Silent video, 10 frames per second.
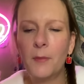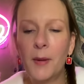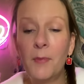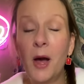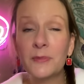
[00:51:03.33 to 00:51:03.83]
My
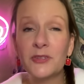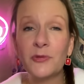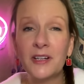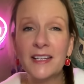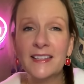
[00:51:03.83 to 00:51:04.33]
mom's
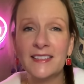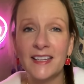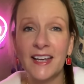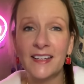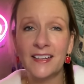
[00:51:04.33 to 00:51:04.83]
really
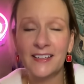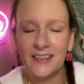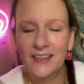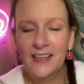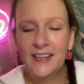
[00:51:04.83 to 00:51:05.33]
sick.
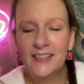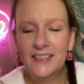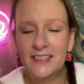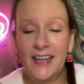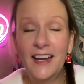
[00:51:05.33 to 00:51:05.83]

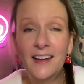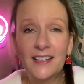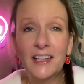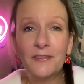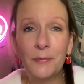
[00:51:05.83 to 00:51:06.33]
She cannot
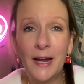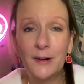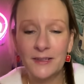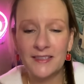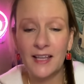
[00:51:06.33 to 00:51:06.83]
live by
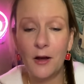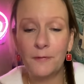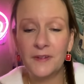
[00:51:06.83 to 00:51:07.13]
herself,